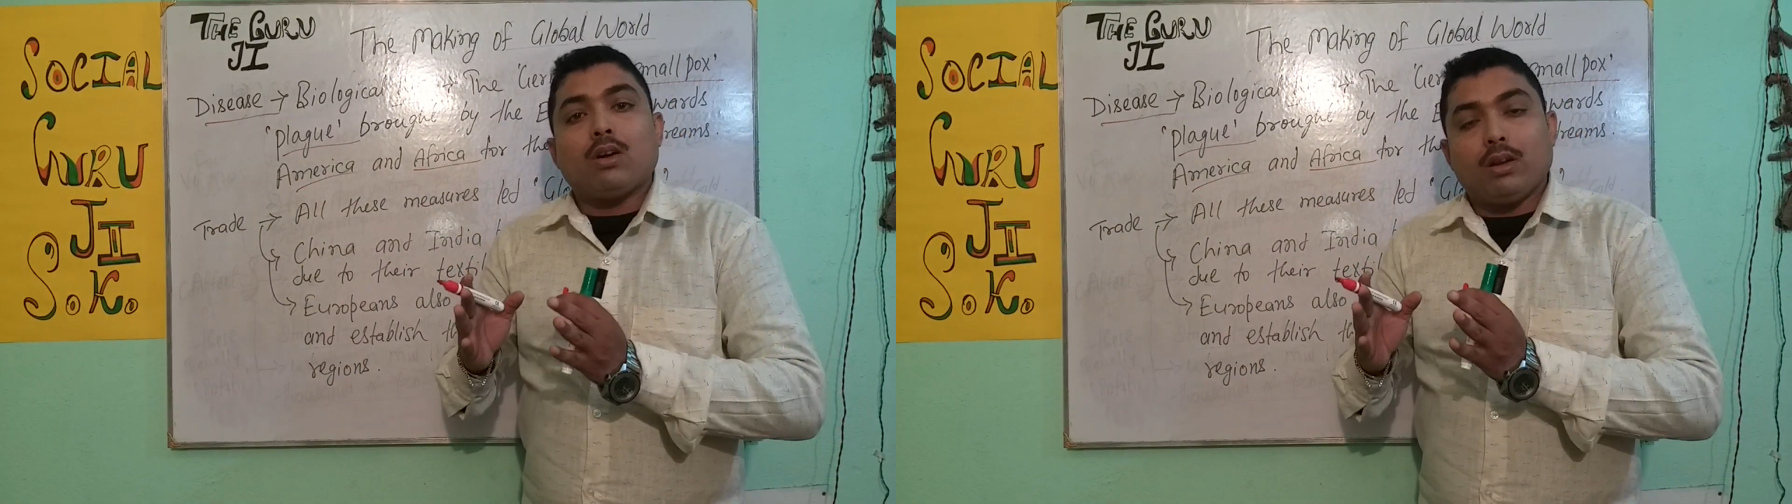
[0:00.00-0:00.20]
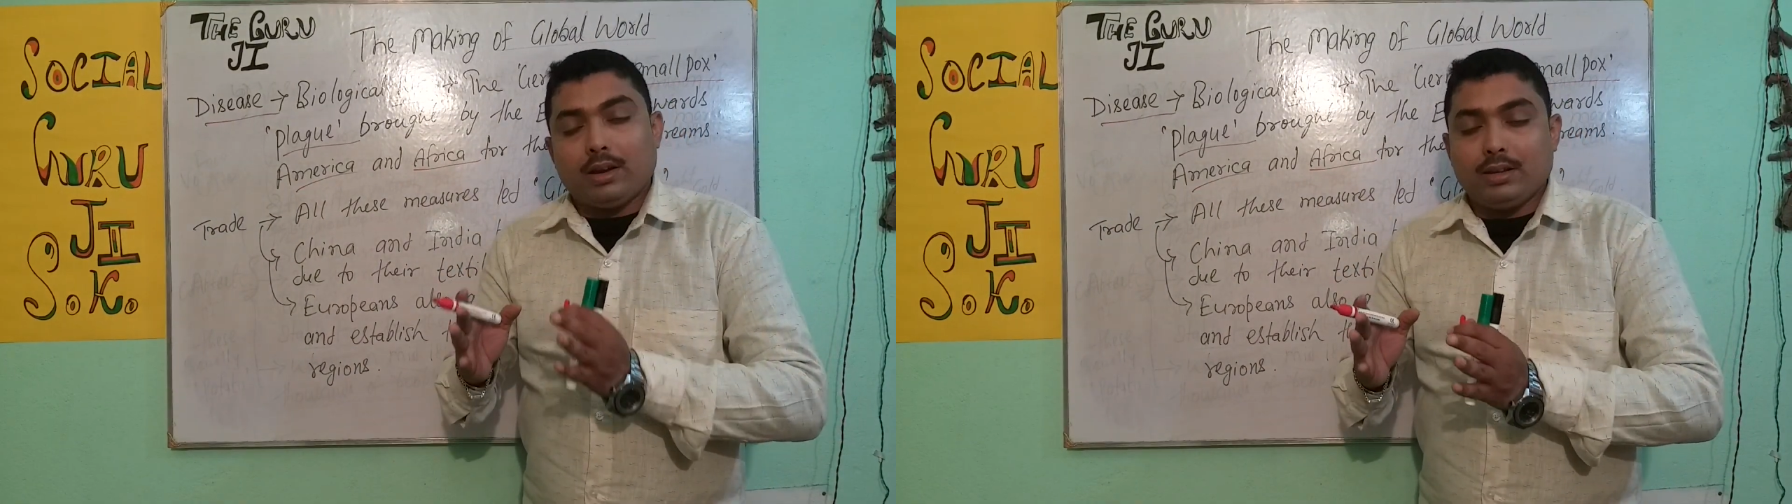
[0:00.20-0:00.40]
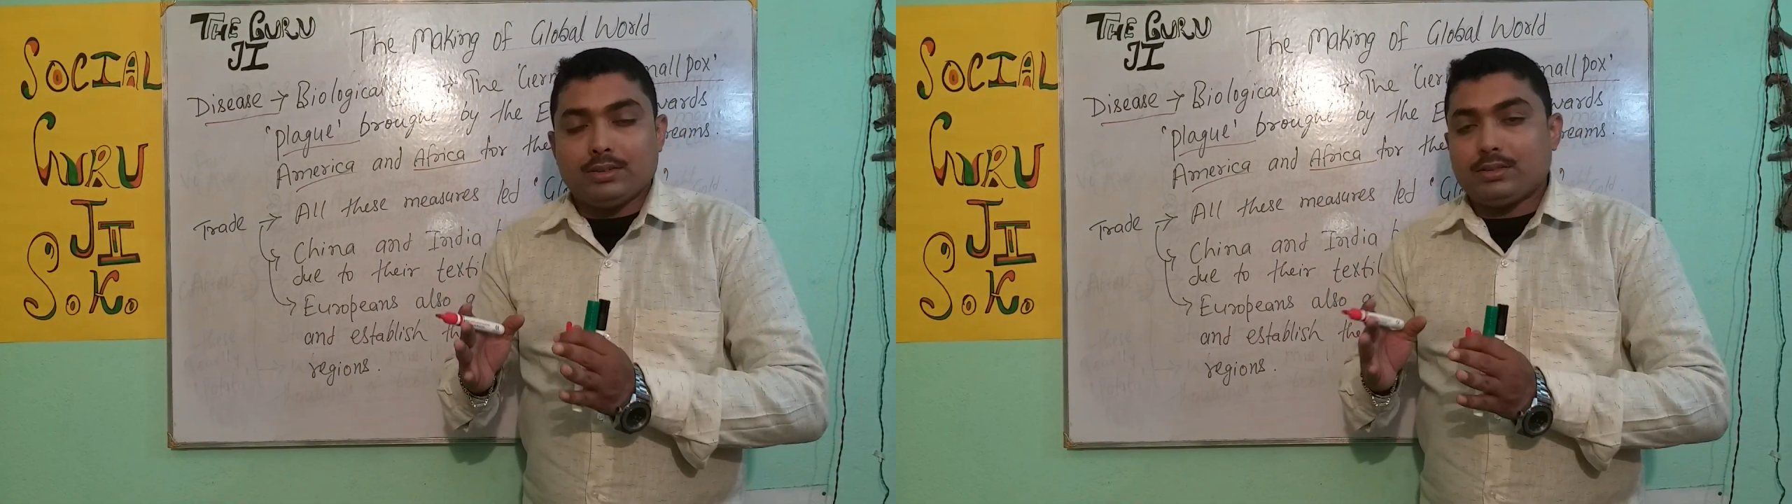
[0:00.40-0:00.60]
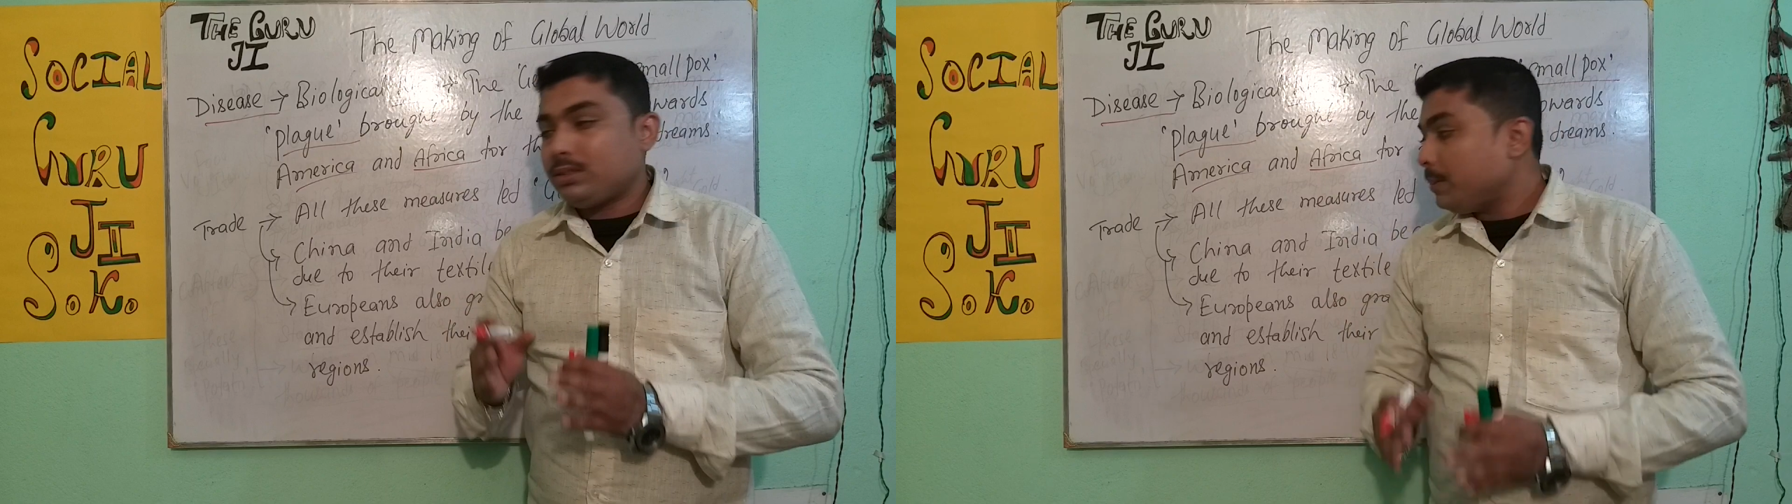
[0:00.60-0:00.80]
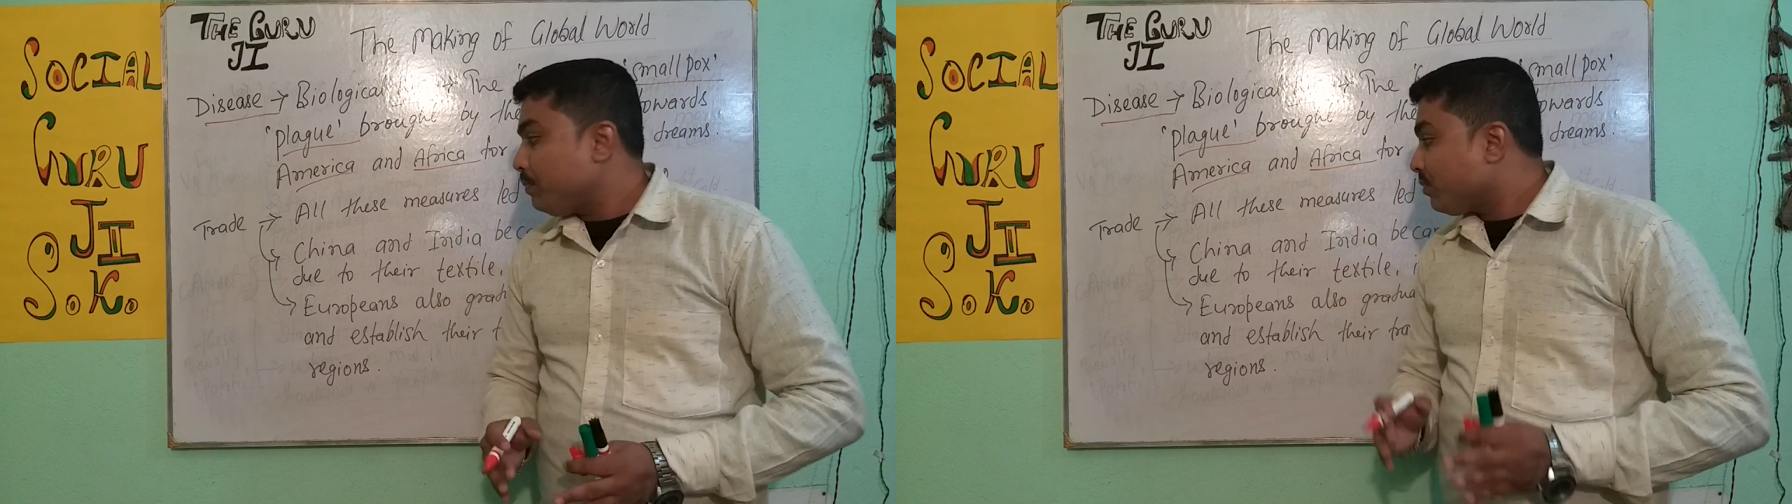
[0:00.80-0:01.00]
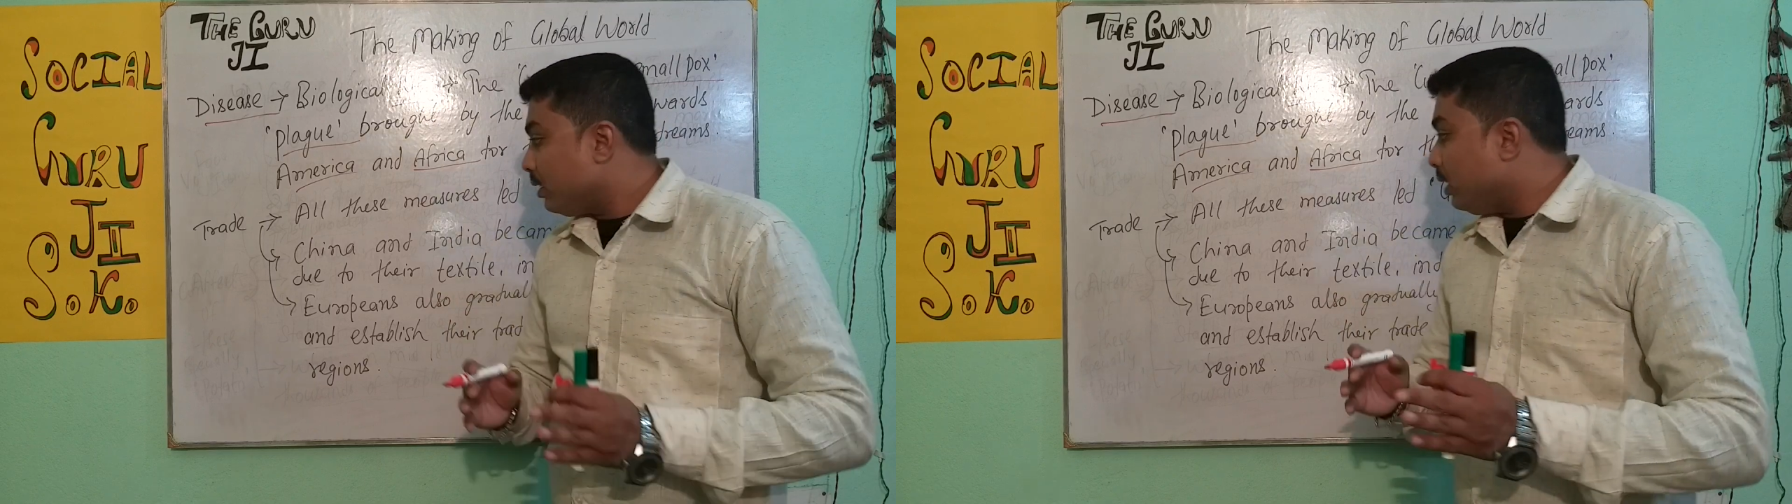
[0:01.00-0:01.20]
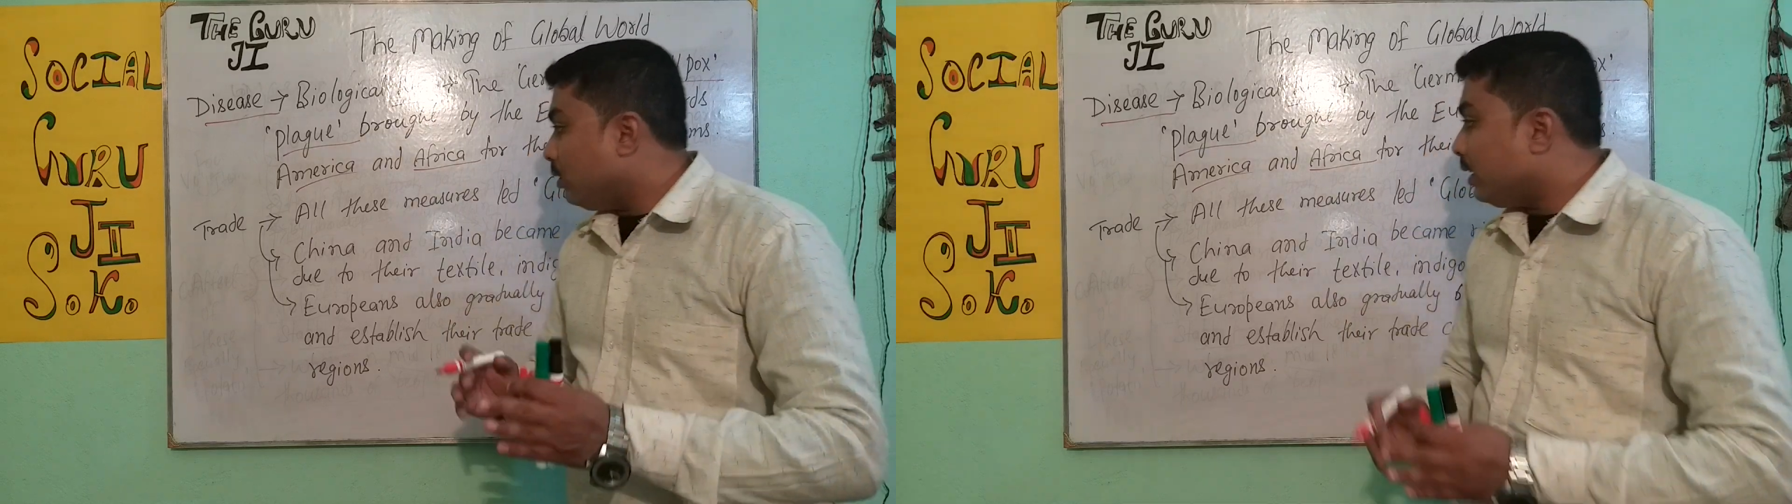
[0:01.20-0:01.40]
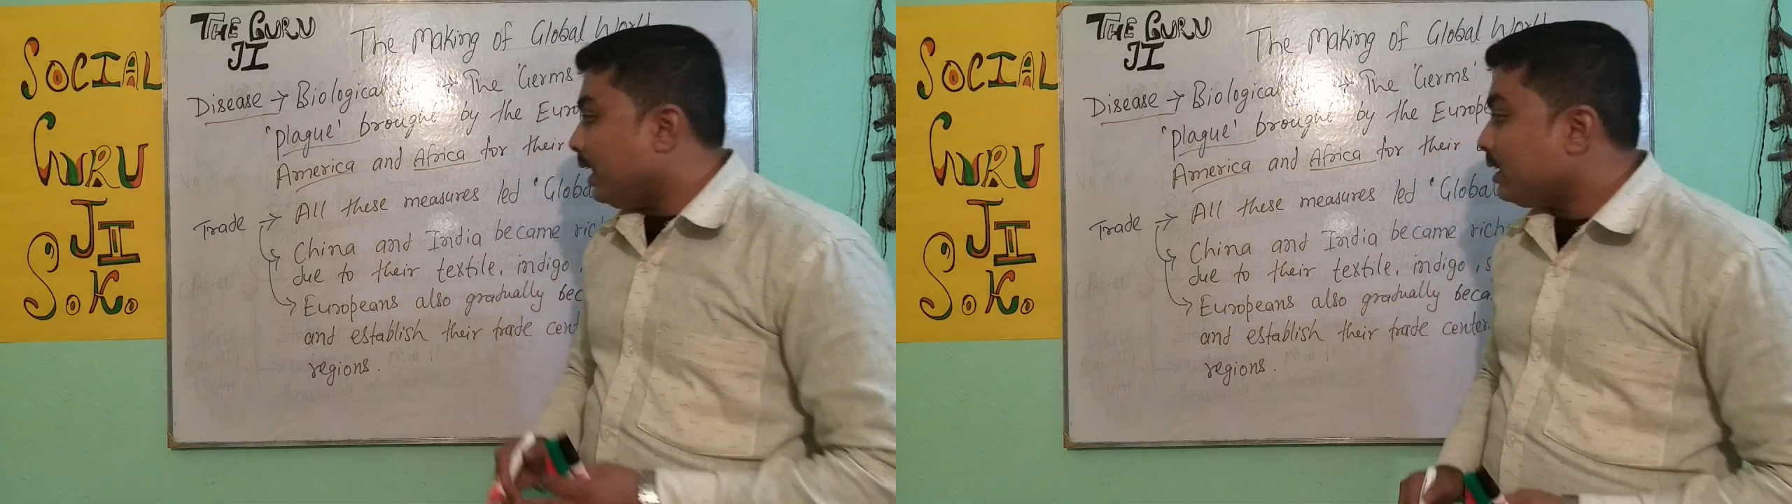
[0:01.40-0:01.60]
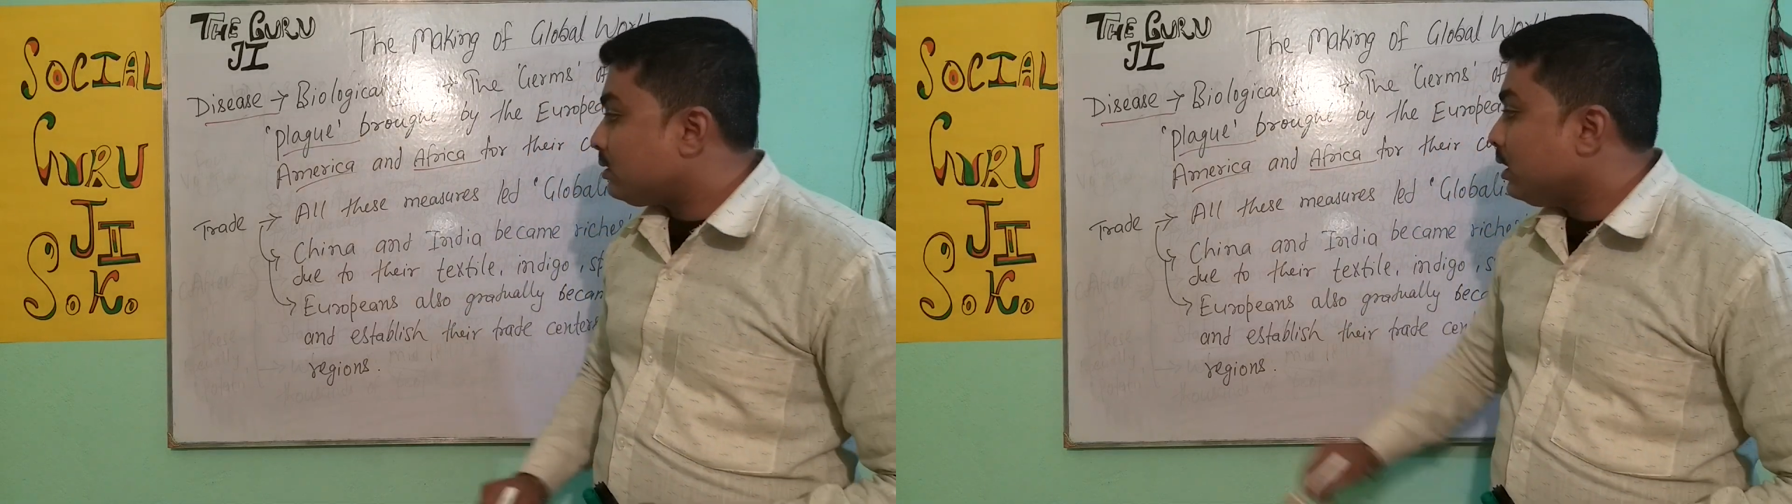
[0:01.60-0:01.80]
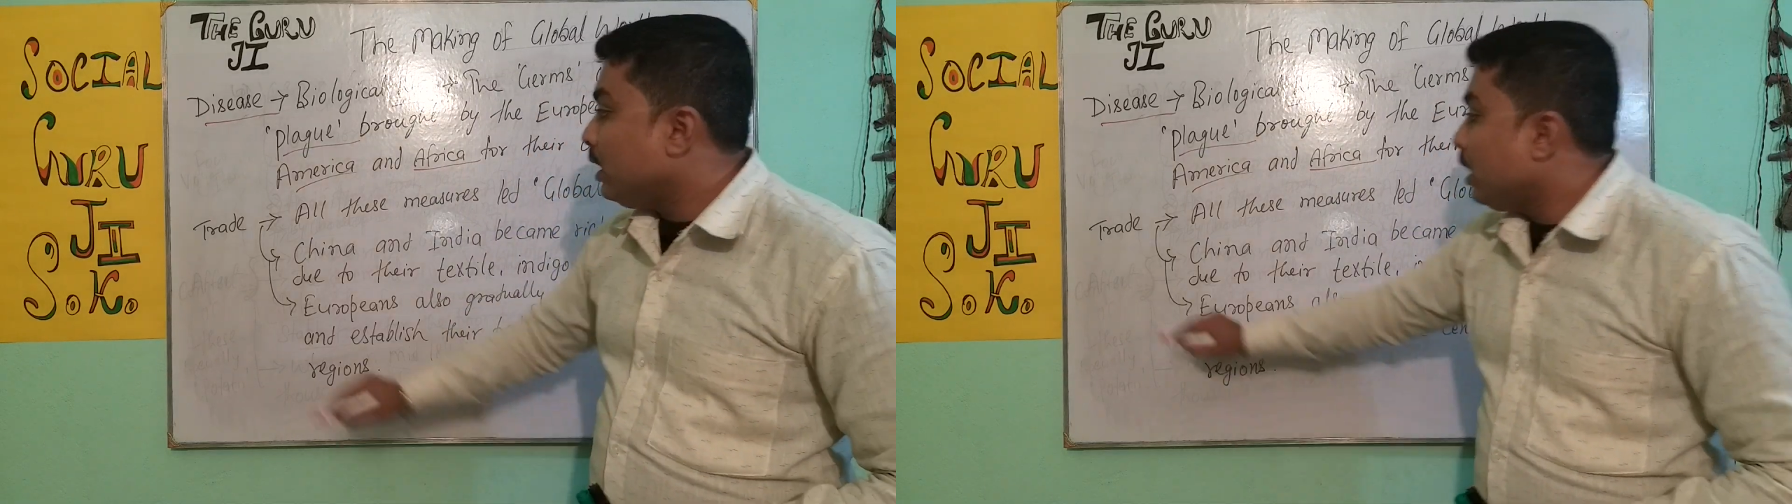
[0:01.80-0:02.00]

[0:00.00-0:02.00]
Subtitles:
colonies. Now the next,